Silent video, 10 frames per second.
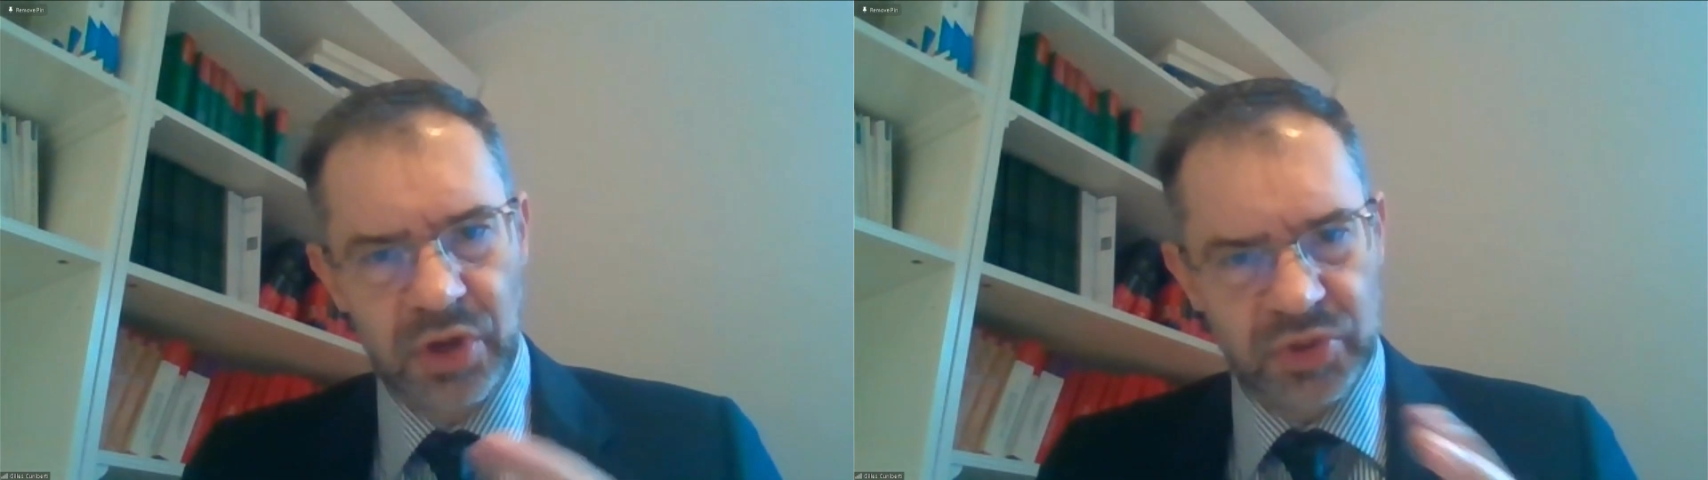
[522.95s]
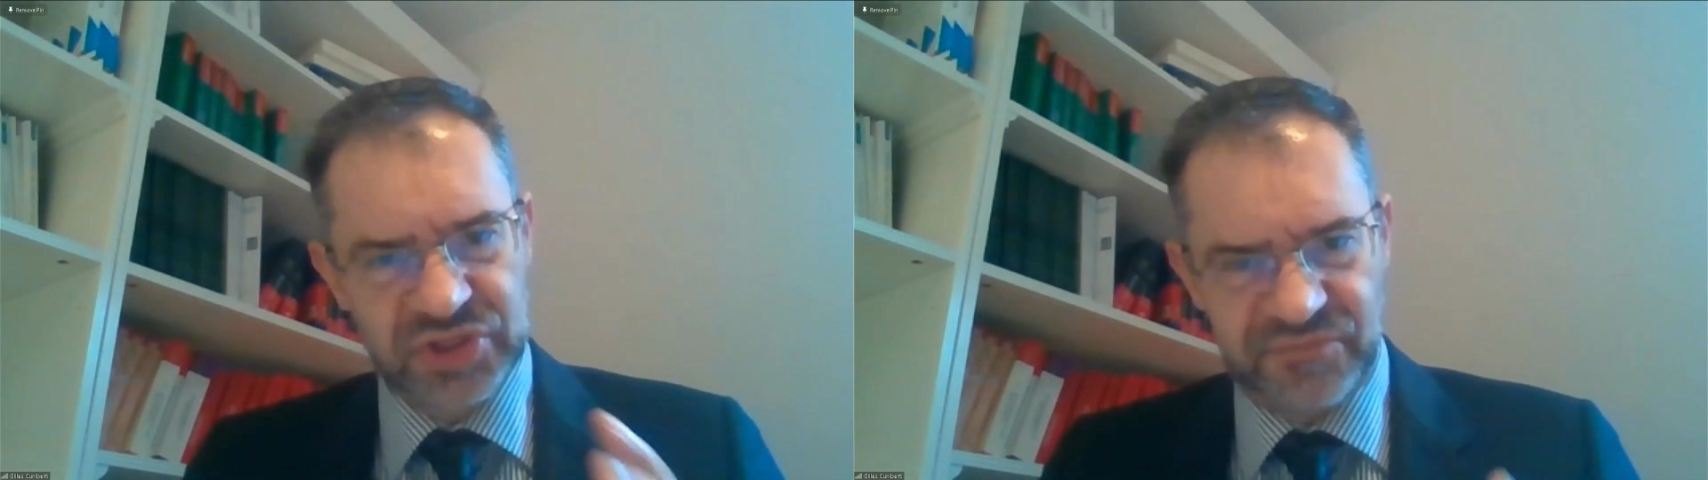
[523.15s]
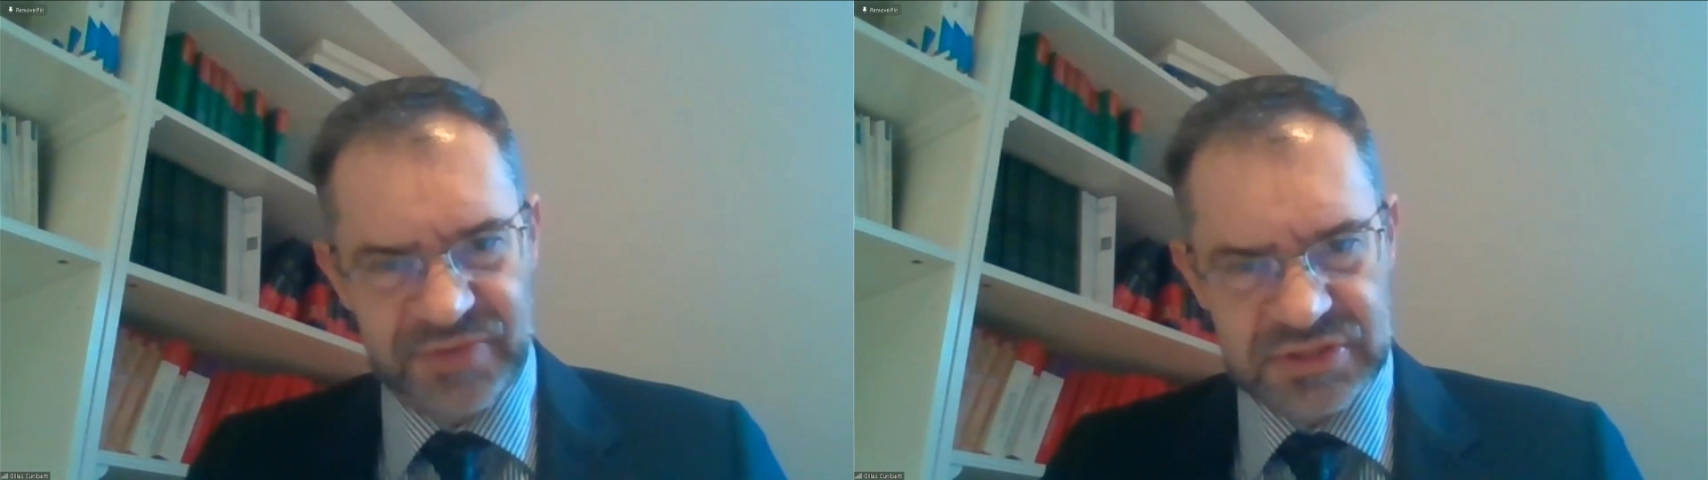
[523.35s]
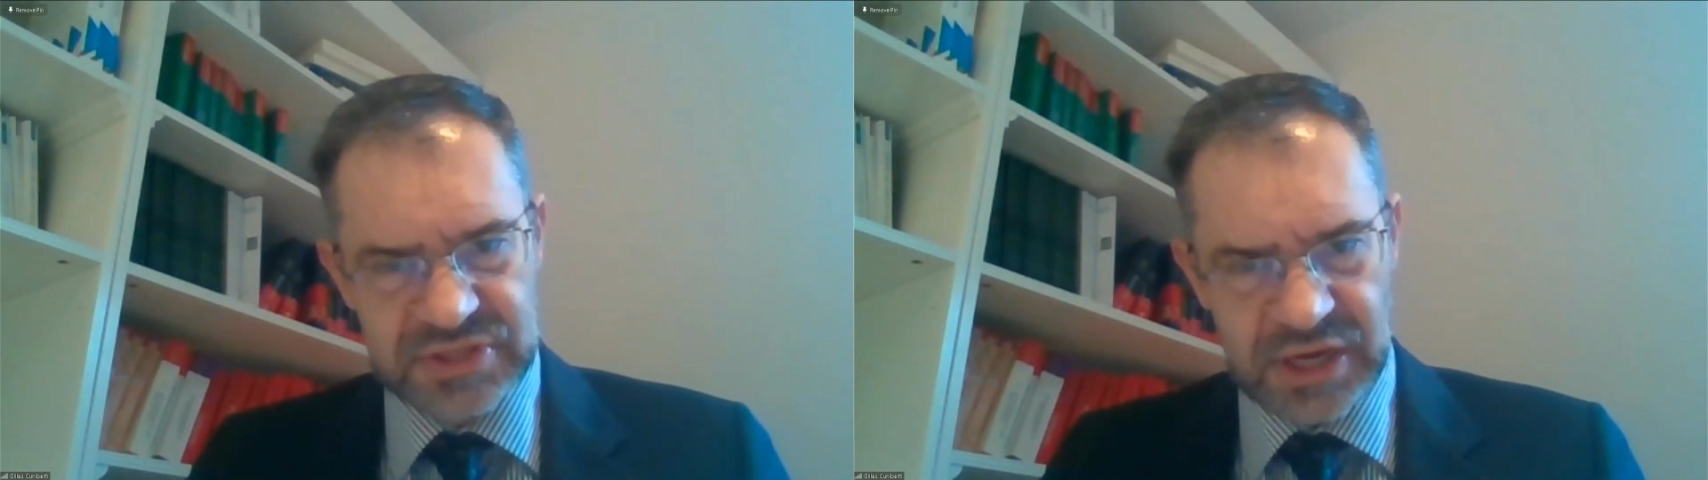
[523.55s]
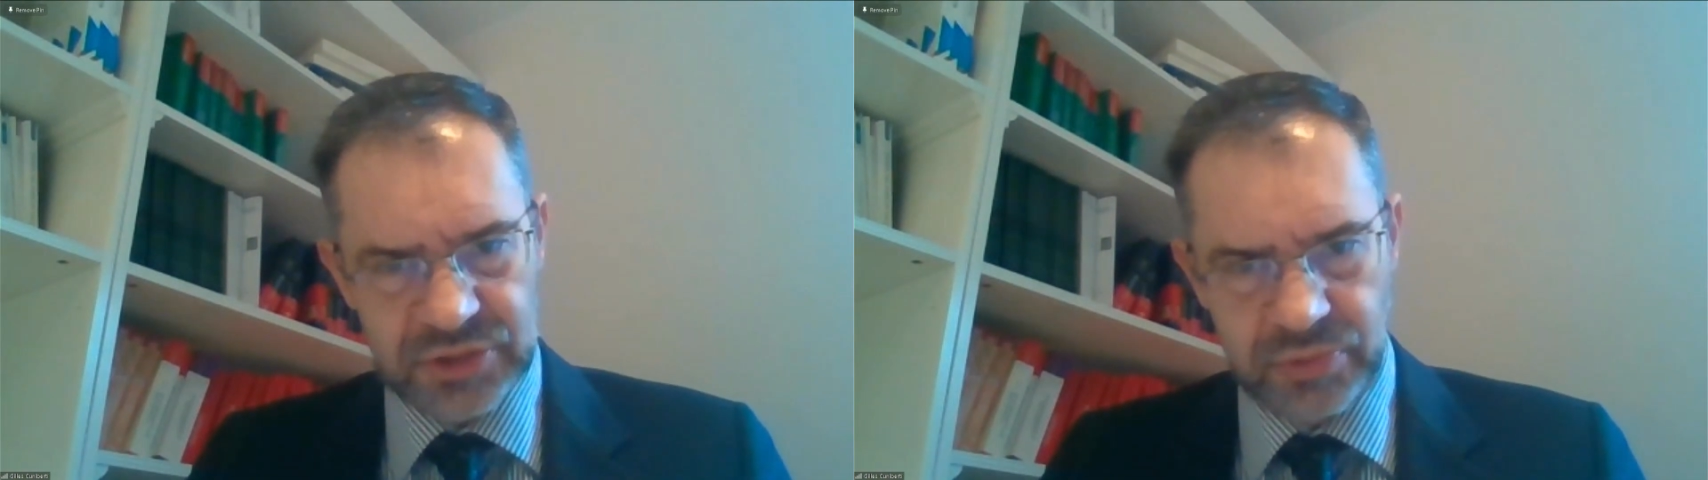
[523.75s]
which have been
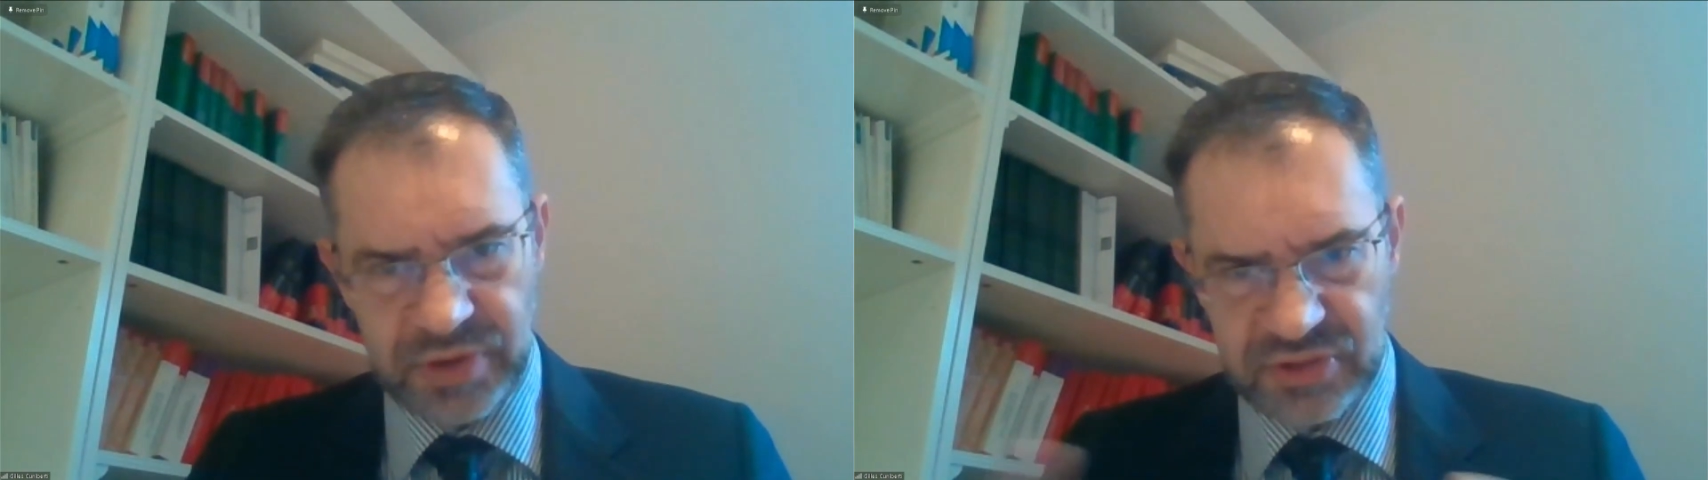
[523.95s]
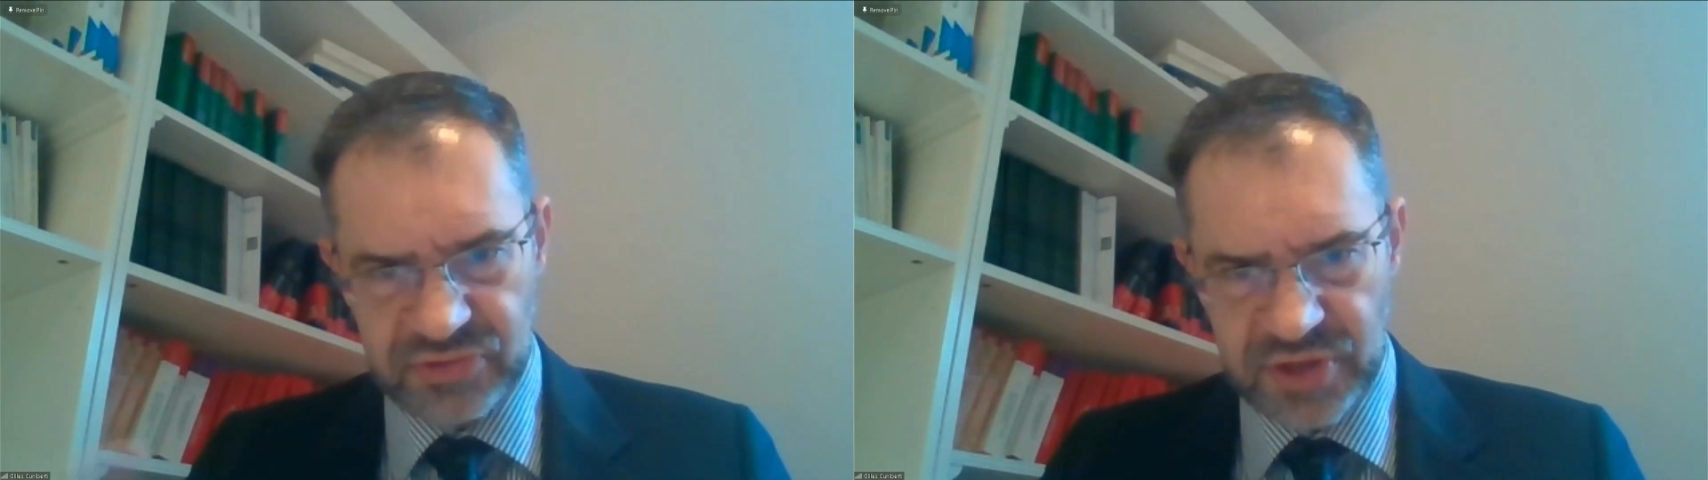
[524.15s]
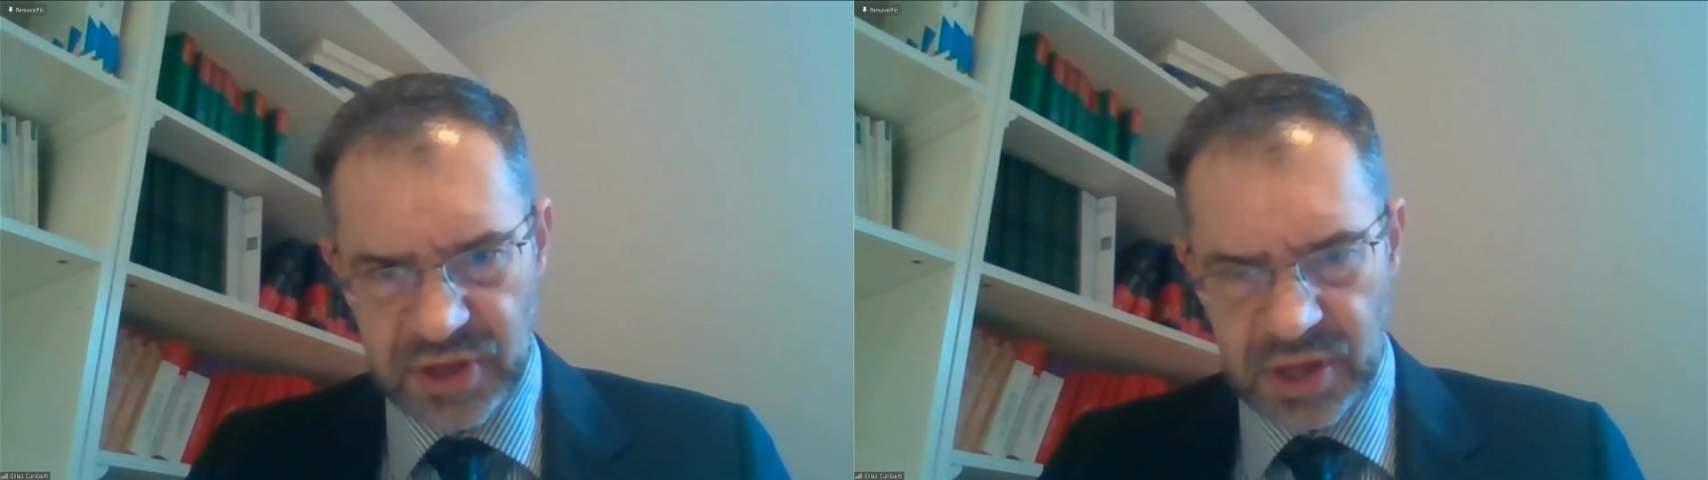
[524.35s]
dealt with